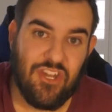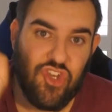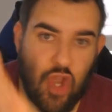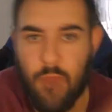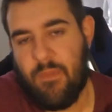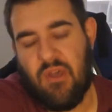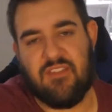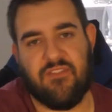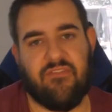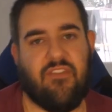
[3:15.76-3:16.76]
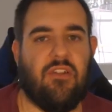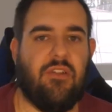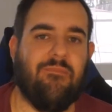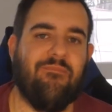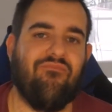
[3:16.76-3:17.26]
don't pose for the photo.
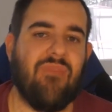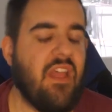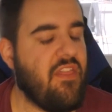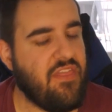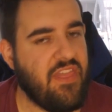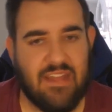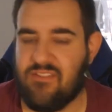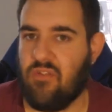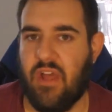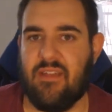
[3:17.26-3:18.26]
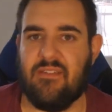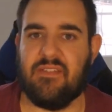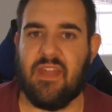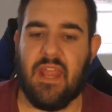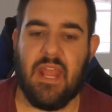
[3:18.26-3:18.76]
That's all I can
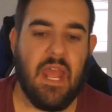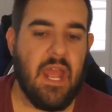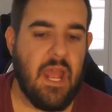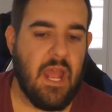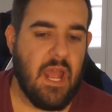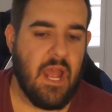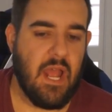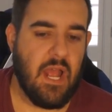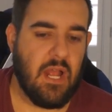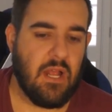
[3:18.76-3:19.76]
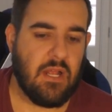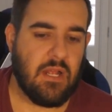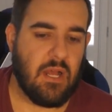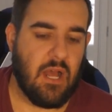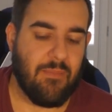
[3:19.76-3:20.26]
say.
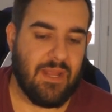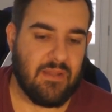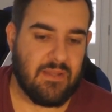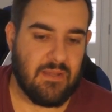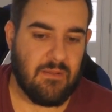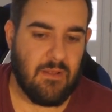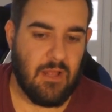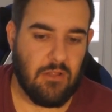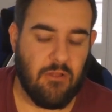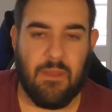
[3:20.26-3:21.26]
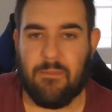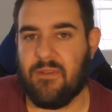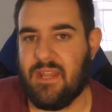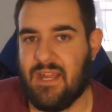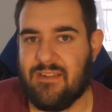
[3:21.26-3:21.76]
I mean, a lot of people are
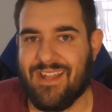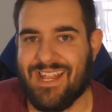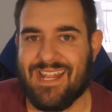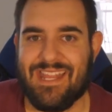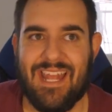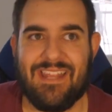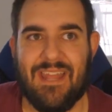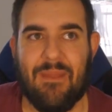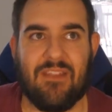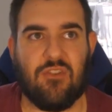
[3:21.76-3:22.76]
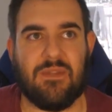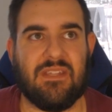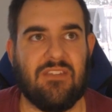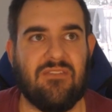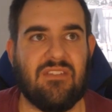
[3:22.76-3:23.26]
younger, I get that, they make stupid
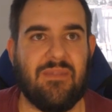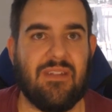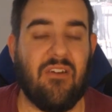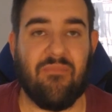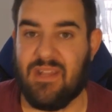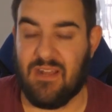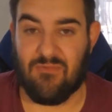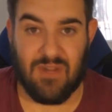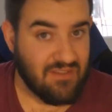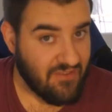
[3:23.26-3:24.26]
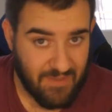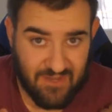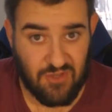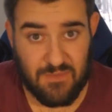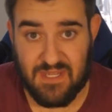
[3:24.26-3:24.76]
decisions. I mean, I've been young once, I've made
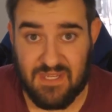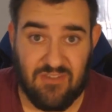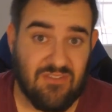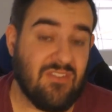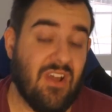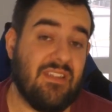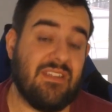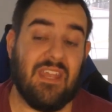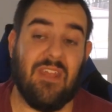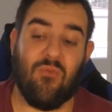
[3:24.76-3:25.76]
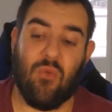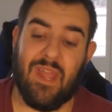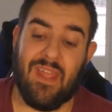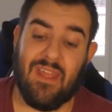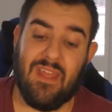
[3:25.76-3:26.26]
stupid decisions, I understand
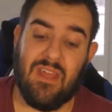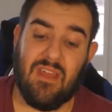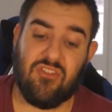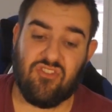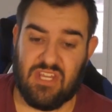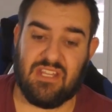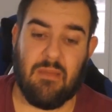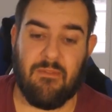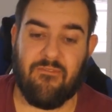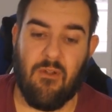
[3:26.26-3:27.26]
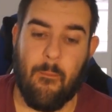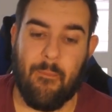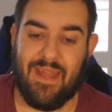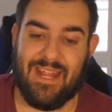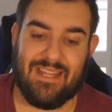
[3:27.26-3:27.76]
where she's coming from,
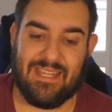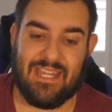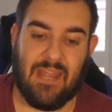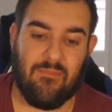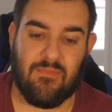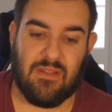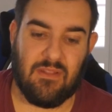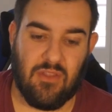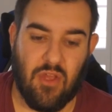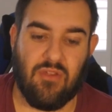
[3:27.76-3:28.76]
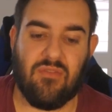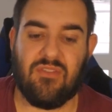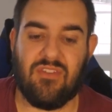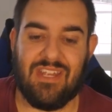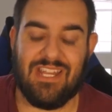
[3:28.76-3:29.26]
but in the same
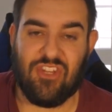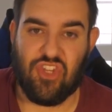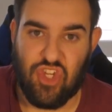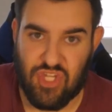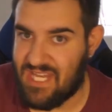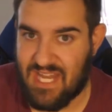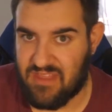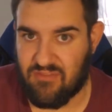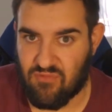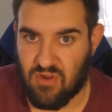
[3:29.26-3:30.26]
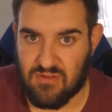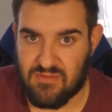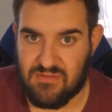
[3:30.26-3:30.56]
note, you did nothing wrong,